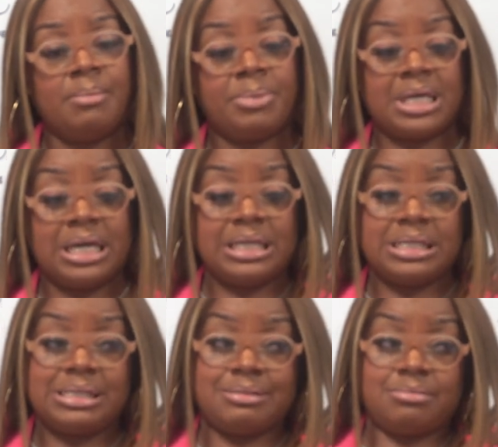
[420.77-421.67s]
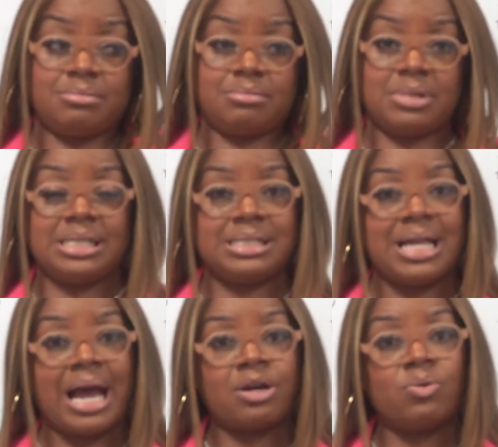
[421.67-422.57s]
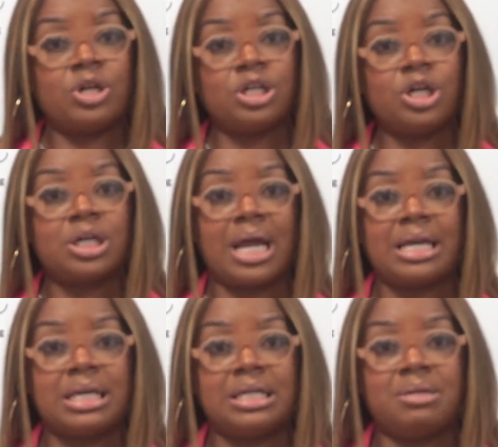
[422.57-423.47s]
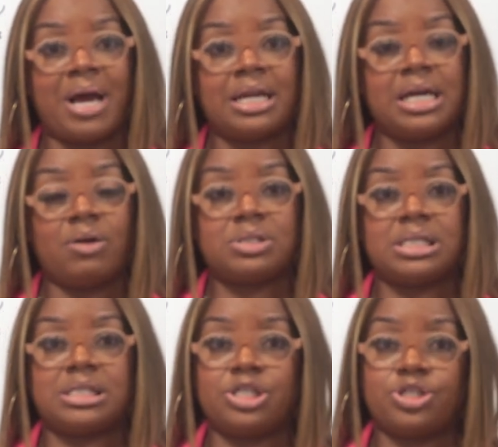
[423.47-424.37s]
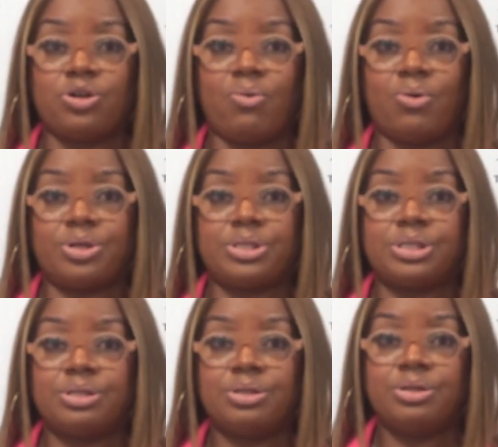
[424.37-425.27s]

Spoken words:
Because it's not going to look like anybody else's. It's yours.